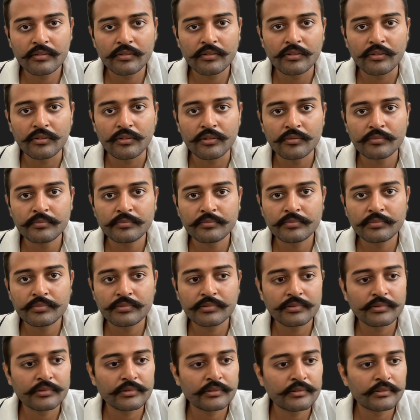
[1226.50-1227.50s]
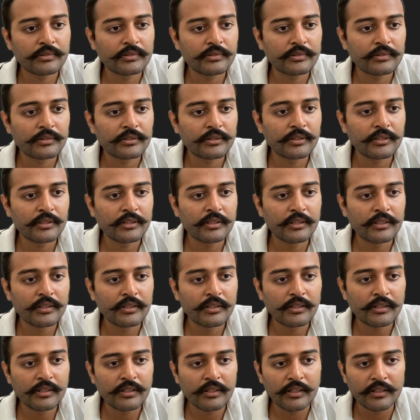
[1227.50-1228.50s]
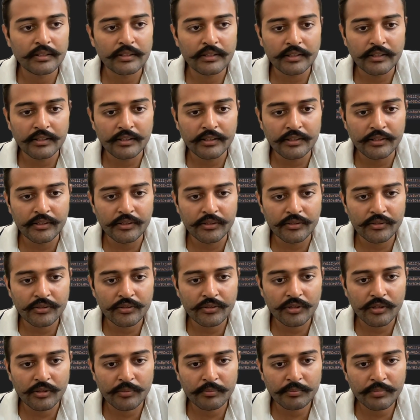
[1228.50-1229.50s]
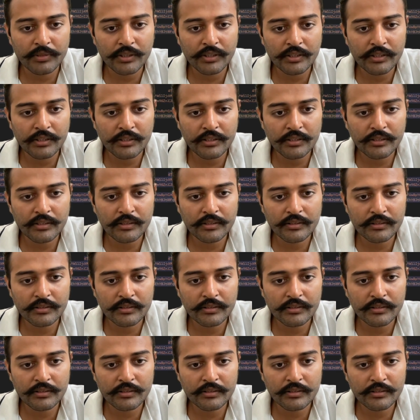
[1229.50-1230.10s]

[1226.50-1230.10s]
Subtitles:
Nope, I think I did not copy.